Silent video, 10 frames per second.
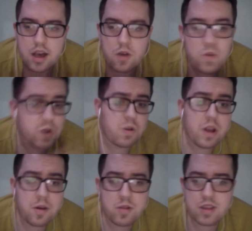Overall,
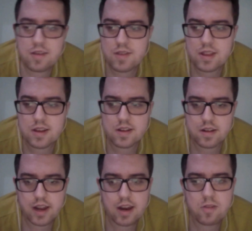I would give it
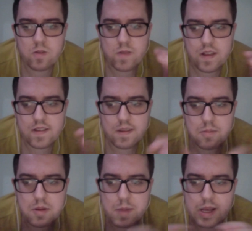a 9 out of 10,
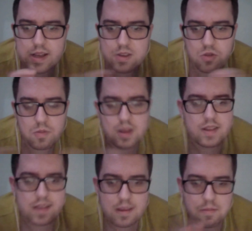simply because to me
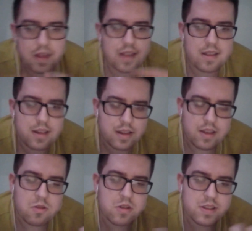it seemed that
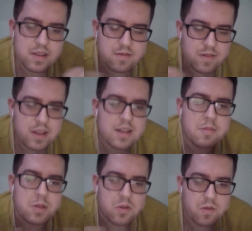there was a little
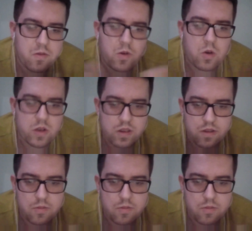bit of a focus